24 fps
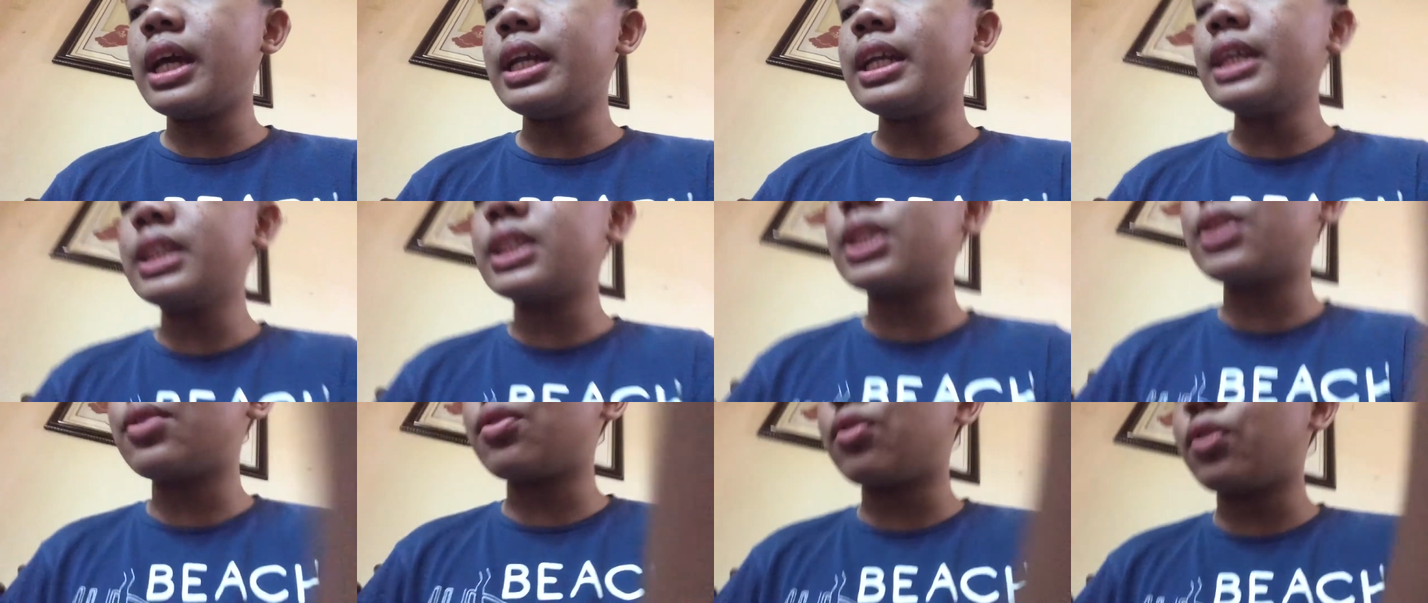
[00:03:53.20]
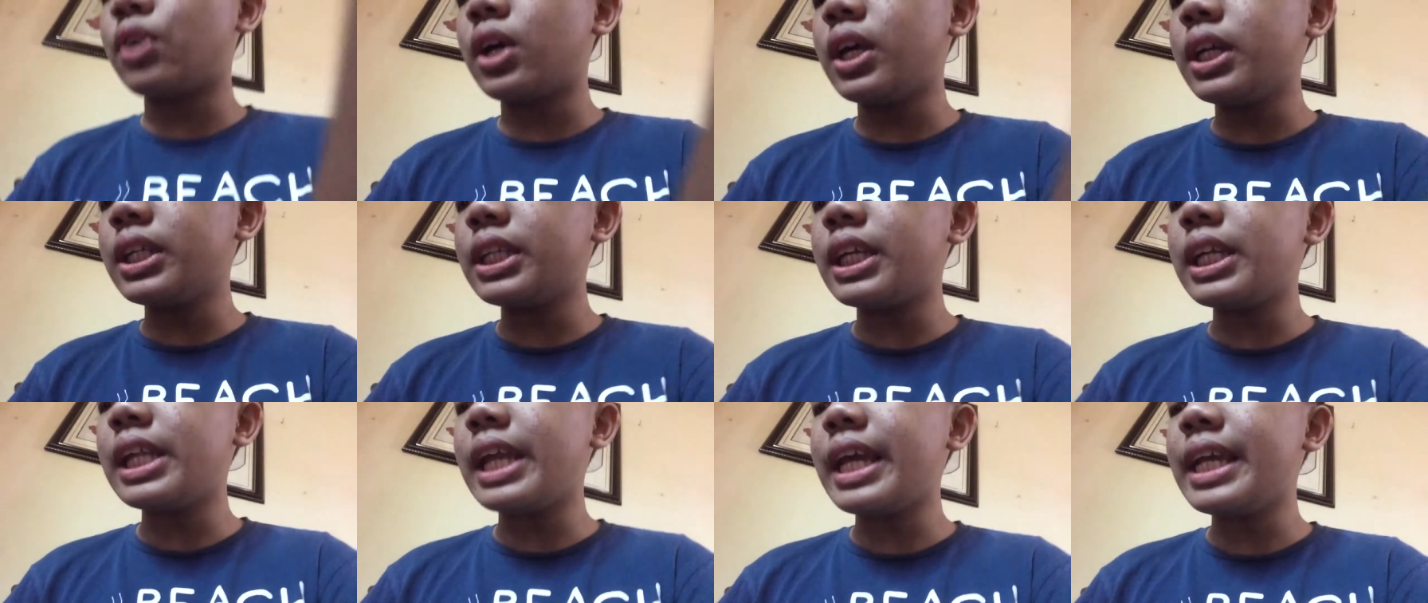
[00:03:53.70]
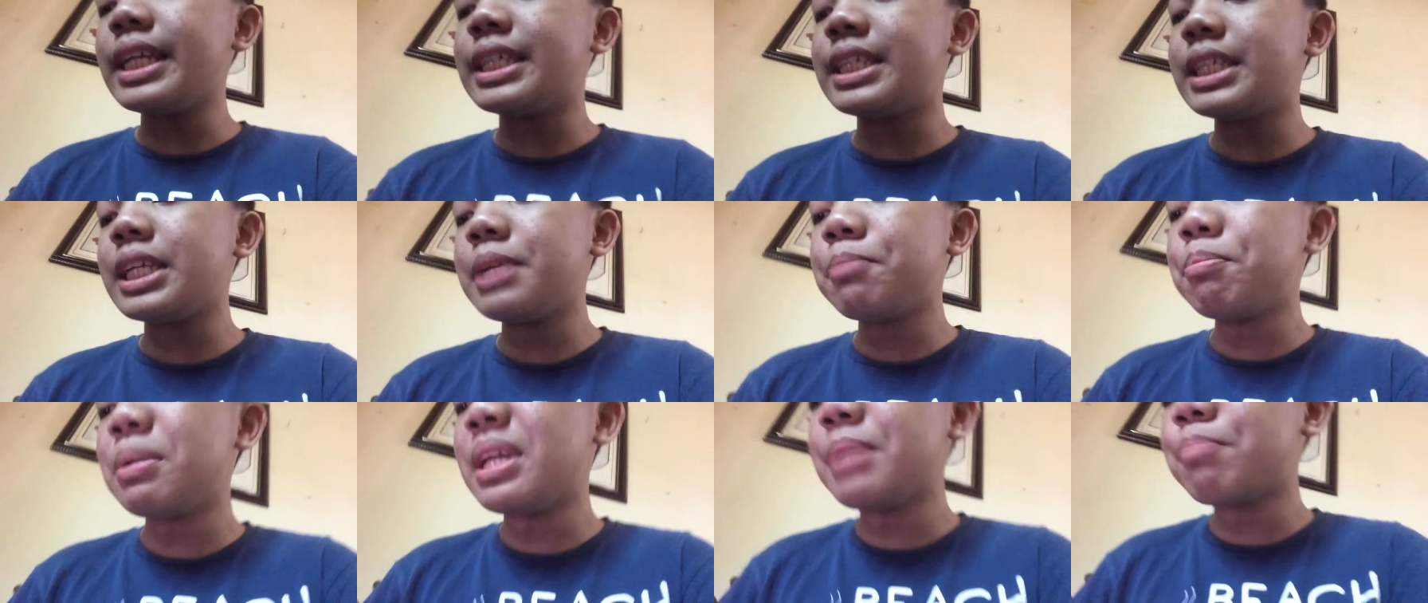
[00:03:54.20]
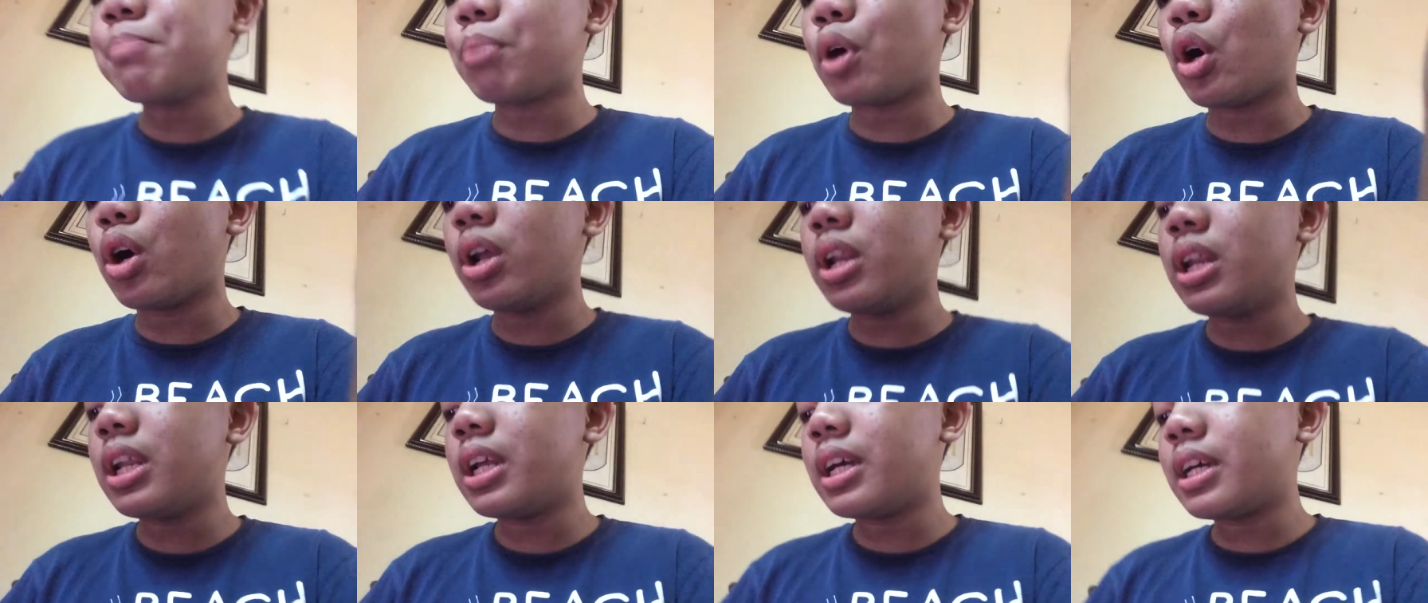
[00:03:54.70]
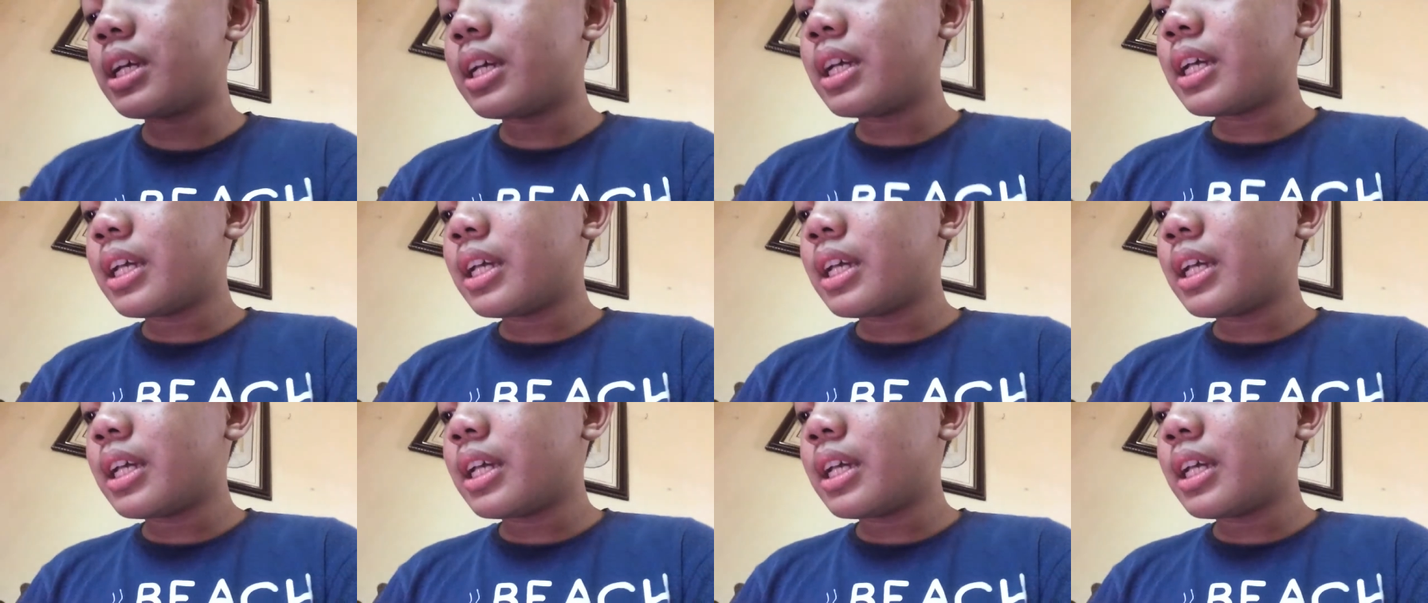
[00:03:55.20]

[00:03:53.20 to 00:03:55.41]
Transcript: and it's for the lazy people